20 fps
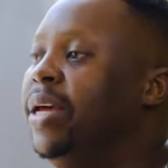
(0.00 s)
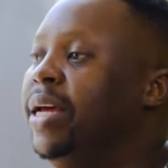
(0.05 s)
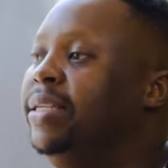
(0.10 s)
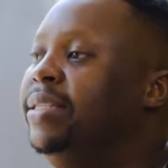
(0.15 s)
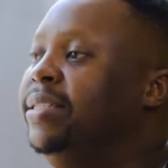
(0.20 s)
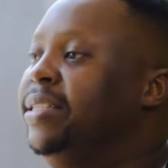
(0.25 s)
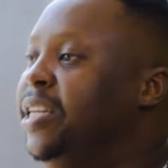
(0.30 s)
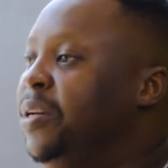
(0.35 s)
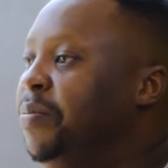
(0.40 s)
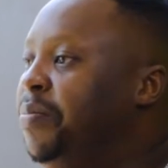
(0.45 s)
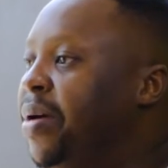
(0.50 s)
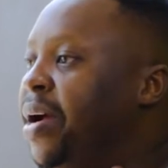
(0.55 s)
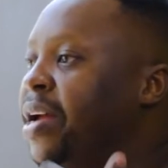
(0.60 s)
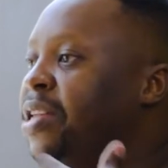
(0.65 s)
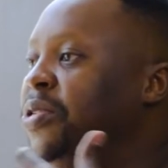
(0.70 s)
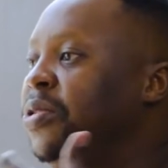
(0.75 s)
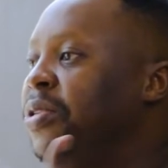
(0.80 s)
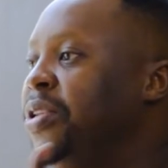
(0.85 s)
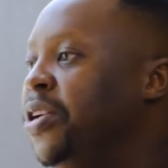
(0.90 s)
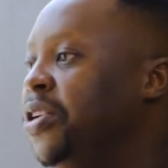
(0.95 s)
get deeper
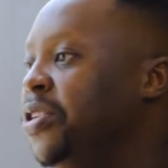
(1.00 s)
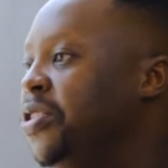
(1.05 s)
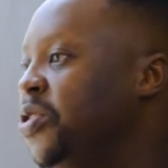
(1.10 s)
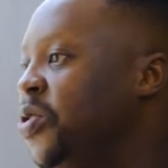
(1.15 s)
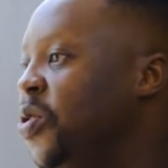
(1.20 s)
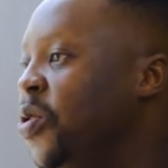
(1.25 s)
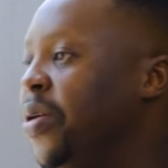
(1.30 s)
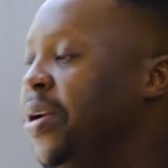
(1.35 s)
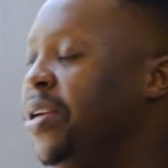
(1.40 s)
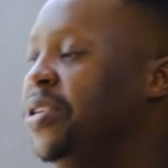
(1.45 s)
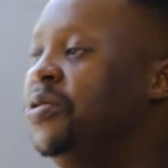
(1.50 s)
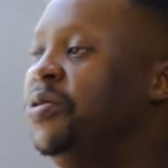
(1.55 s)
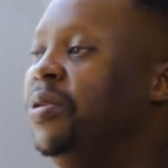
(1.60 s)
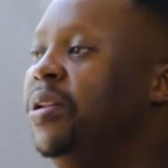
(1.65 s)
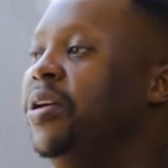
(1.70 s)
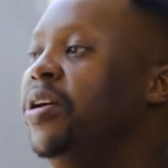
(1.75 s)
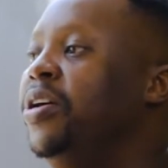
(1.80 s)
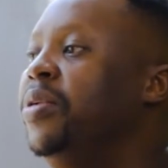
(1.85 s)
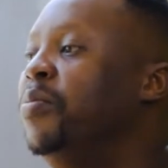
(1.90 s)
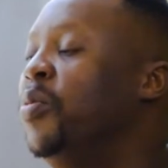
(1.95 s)
into their stories,
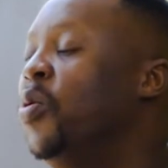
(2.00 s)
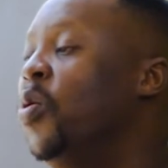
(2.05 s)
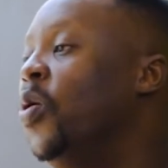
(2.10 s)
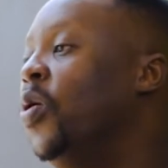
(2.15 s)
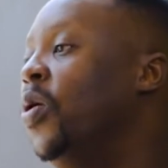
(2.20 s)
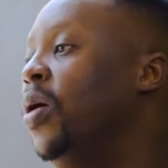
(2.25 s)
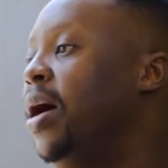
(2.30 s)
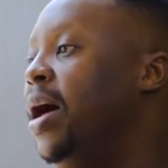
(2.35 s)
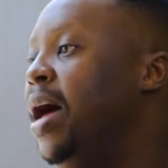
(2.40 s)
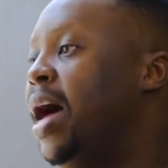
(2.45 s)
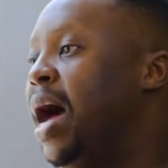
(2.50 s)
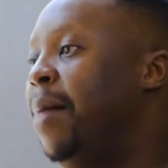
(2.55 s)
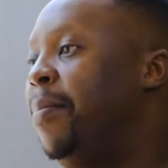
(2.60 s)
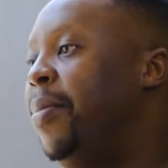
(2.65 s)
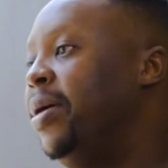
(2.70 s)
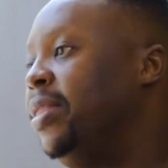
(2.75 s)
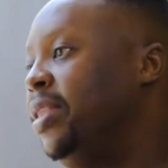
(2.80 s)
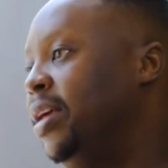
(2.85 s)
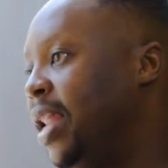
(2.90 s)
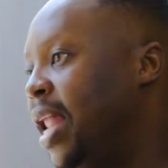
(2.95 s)
to learn more
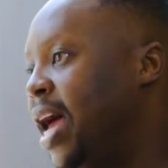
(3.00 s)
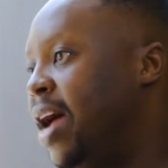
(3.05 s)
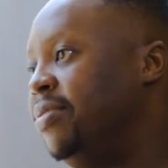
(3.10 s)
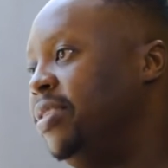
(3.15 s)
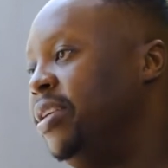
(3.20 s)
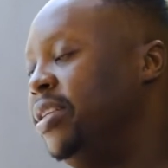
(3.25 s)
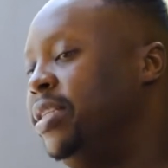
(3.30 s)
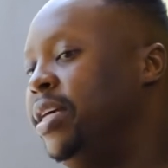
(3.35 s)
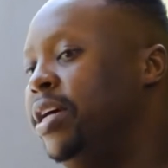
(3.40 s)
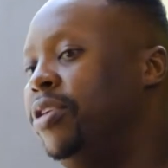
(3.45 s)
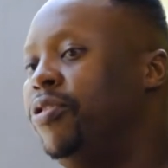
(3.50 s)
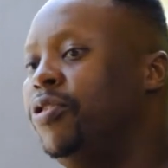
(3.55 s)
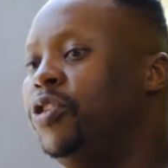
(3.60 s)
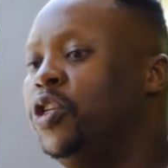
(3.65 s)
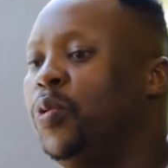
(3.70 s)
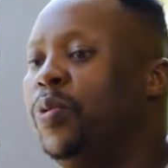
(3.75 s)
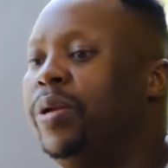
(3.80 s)
about their lives, etc.